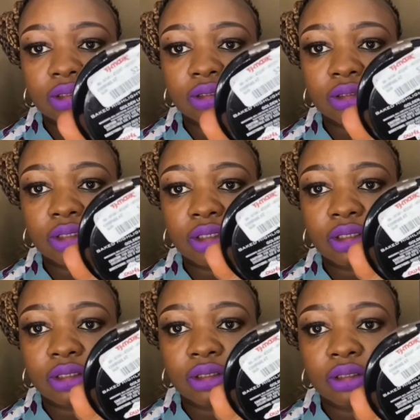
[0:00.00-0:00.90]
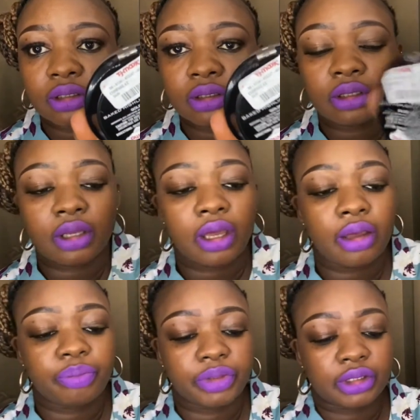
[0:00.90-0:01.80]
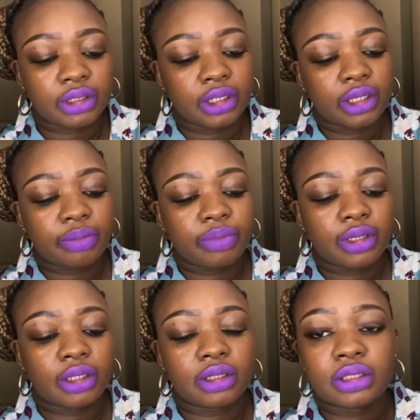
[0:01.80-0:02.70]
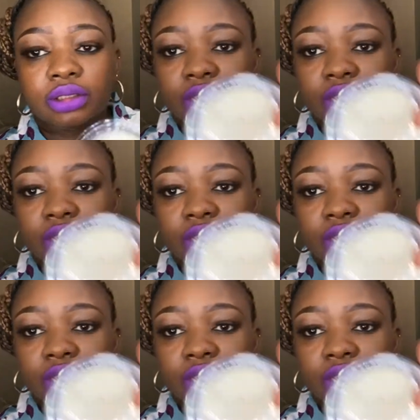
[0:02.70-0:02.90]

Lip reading: Okay, I picked it up and this is